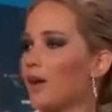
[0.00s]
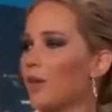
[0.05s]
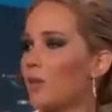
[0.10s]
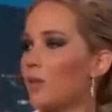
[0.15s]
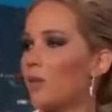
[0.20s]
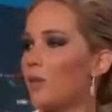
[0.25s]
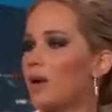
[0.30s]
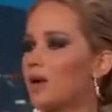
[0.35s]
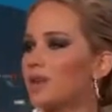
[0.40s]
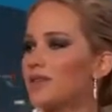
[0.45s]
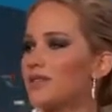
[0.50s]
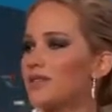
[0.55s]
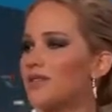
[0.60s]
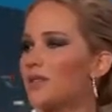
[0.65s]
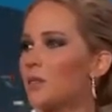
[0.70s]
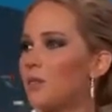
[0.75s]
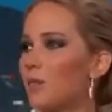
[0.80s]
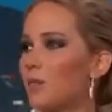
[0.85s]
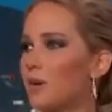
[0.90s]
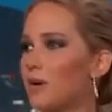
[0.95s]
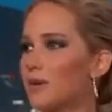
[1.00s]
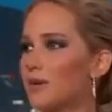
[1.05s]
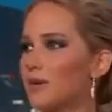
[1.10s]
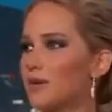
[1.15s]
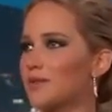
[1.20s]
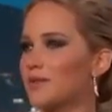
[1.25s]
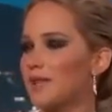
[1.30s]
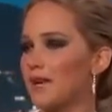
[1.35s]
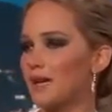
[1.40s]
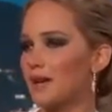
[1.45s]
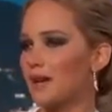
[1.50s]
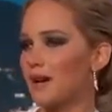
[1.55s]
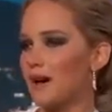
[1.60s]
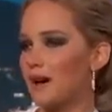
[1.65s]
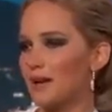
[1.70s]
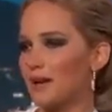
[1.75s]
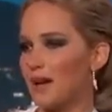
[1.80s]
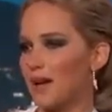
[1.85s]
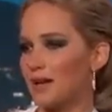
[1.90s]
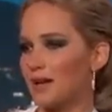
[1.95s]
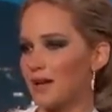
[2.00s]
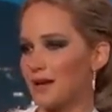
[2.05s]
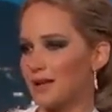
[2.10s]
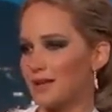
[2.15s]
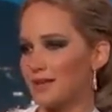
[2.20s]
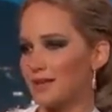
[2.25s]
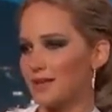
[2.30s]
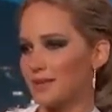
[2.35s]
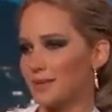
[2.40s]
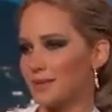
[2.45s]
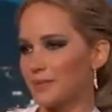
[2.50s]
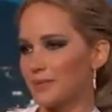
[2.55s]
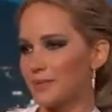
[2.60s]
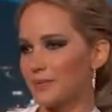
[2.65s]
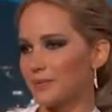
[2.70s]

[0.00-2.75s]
Okay, what is the weirdest thing Kanye does?